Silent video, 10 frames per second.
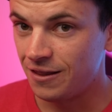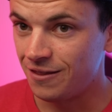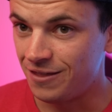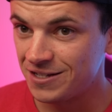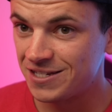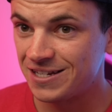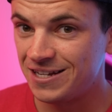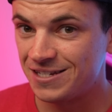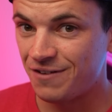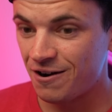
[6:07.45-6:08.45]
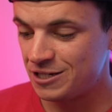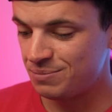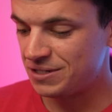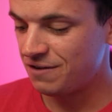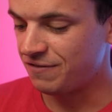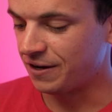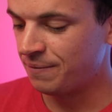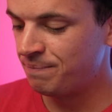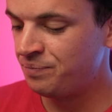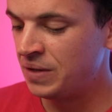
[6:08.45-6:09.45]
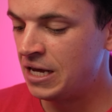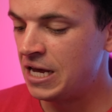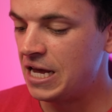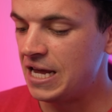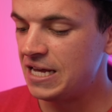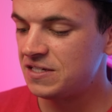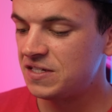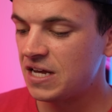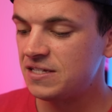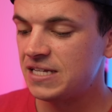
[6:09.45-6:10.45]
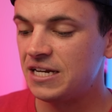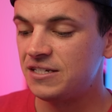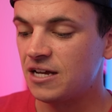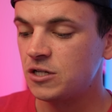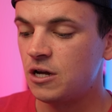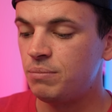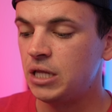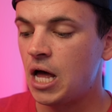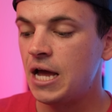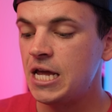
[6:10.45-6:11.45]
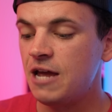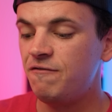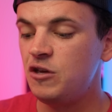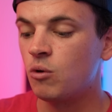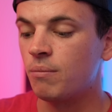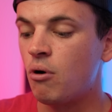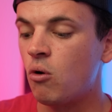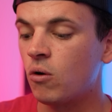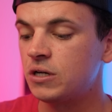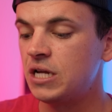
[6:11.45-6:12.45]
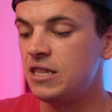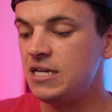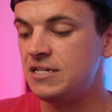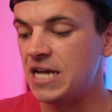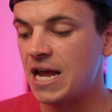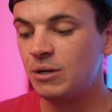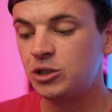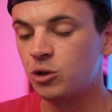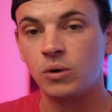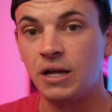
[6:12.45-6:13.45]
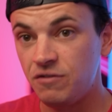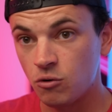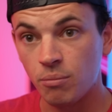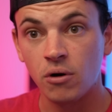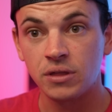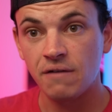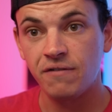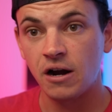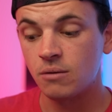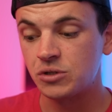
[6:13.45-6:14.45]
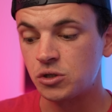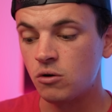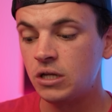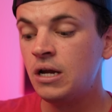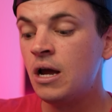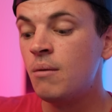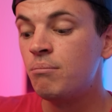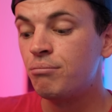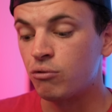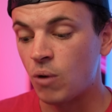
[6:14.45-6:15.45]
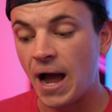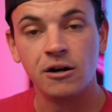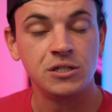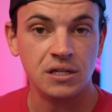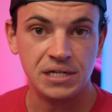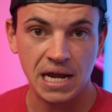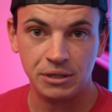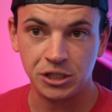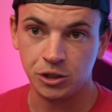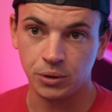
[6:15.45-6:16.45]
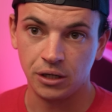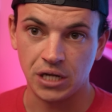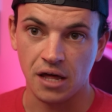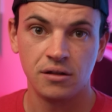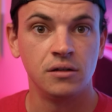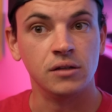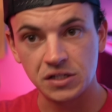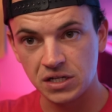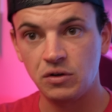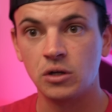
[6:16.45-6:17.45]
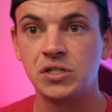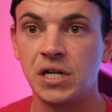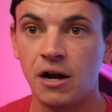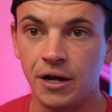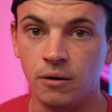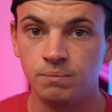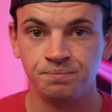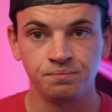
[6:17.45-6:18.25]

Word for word: This is very specific. It says that it doesn't apply if you report the damage or if you report that firearm stolen prior to the damage, injury, or death. Let's give you a scenario.